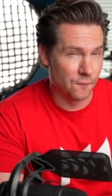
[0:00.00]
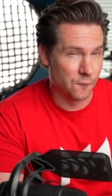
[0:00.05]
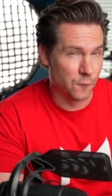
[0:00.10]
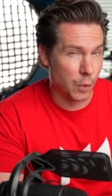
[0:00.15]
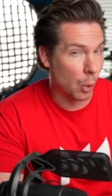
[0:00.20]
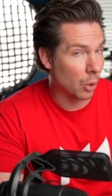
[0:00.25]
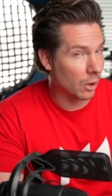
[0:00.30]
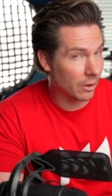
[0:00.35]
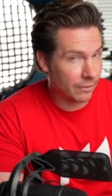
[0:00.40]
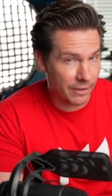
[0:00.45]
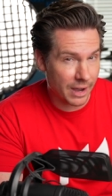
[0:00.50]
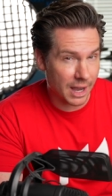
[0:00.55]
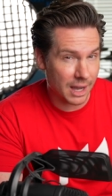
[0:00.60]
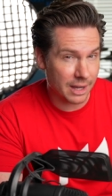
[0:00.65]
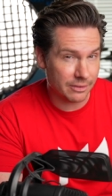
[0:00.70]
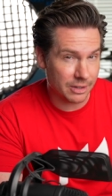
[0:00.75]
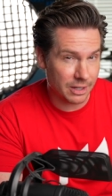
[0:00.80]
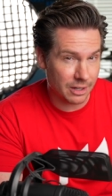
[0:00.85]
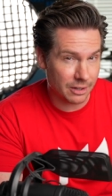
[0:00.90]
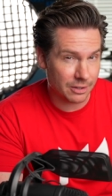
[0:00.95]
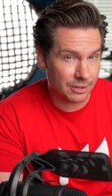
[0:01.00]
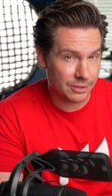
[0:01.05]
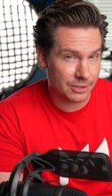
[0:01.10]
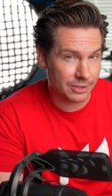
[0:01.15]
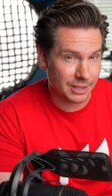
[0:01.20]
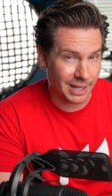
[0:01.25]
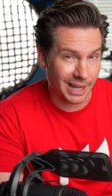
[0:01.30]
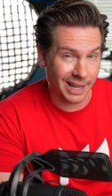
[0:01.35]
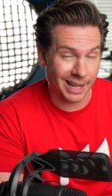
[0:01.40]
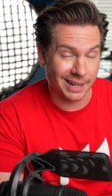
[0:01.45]
four or five
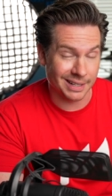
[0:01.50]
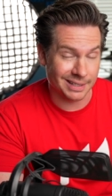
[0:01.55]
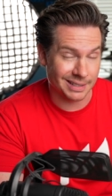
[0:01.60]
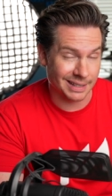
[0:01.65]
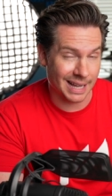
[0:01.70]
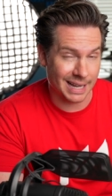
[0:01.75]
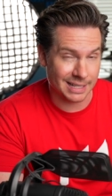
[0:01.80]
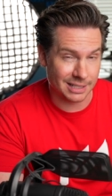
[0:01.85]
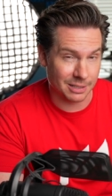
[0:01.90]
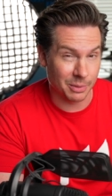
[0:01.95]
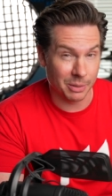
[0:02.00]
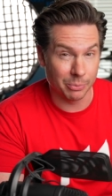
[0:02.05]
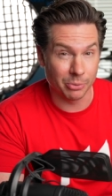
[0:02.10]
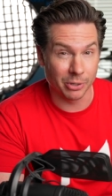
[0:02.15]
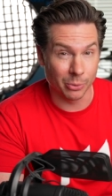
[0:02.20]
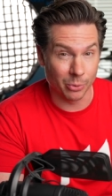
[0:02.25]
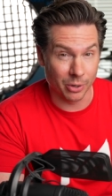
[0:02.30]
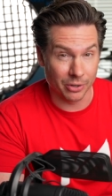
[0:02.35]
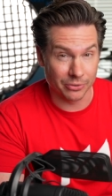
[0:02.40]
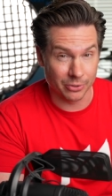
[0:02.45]
years, and it's lasted me pretty well